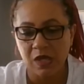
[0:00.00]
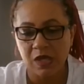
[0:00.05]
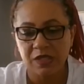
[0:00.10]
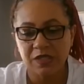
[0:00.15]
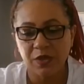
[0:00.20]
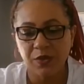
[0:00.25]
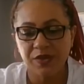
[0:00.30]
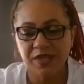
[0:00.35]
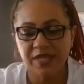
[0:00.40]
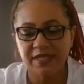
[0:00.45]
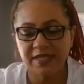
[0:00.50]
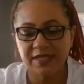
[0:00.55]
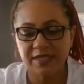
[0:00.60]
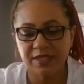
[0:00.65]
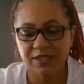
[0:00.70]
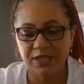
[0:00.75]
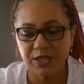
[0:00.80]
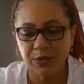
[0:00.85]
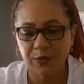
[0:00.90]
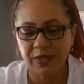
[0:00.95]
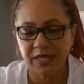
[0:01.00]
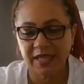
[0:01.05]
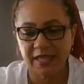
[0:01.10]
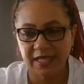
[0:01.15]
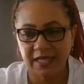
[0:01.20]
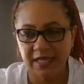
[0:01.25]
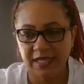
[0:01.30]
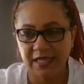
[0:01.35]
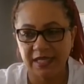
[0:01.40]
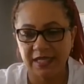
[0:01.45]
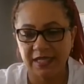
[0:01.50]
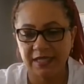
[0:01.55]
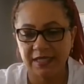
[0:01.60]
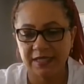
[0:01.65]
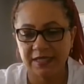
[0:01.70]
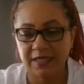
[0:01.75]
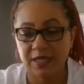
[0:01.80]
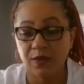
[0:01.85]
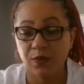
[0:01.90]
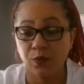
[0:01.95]
So this is doing
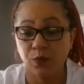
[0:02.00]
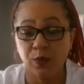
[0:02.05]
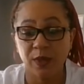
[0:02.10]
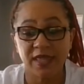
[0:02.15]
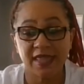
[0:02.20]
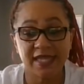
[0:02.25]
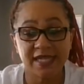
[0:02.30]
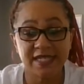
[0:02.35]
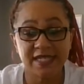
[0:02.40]
things with